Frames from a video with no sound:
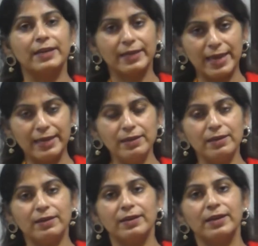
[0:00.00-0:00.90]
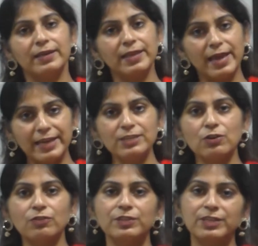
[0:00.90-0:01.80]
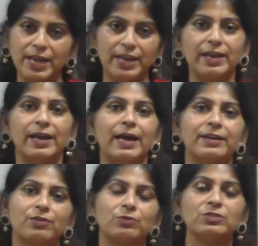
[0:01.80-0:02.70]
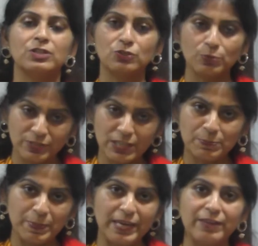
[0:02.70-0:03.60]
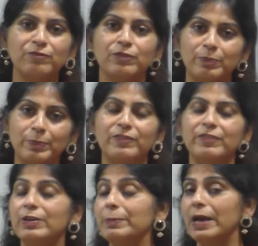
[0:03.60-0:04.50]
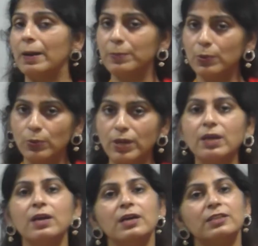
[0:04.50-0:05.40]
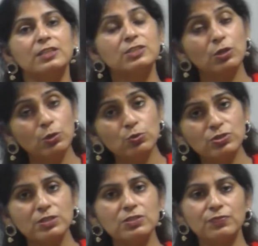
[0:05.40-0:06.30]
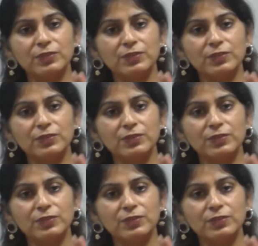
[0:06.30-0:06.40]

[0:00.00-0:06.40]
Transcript: Again, in the end of the day, at around 6 p.m, we will be uploading the solutions for